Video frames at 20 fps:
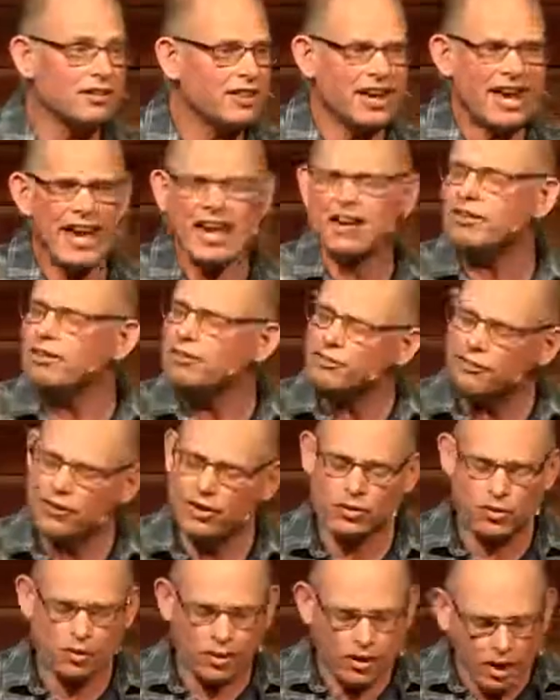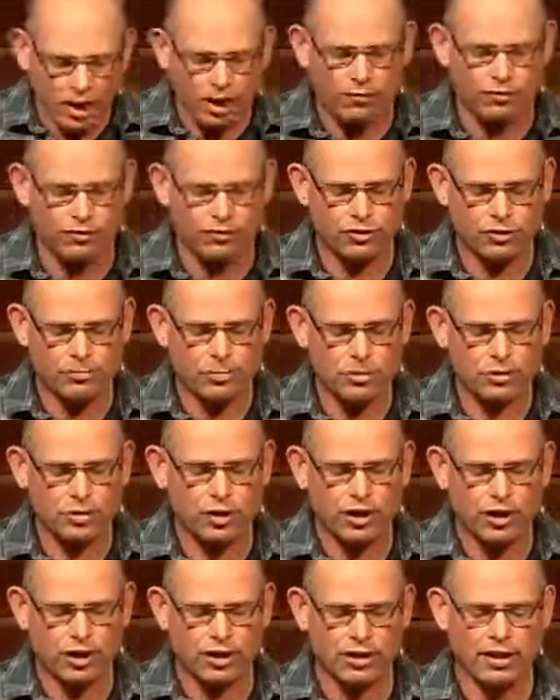they hadn't felt comfortable
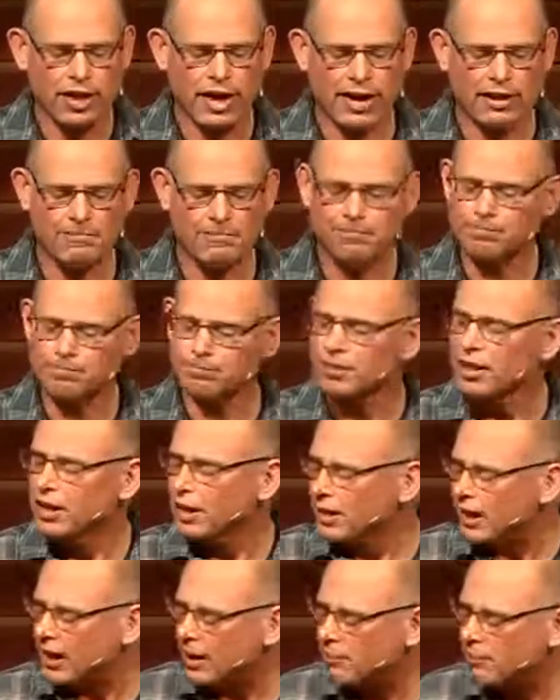there. Now,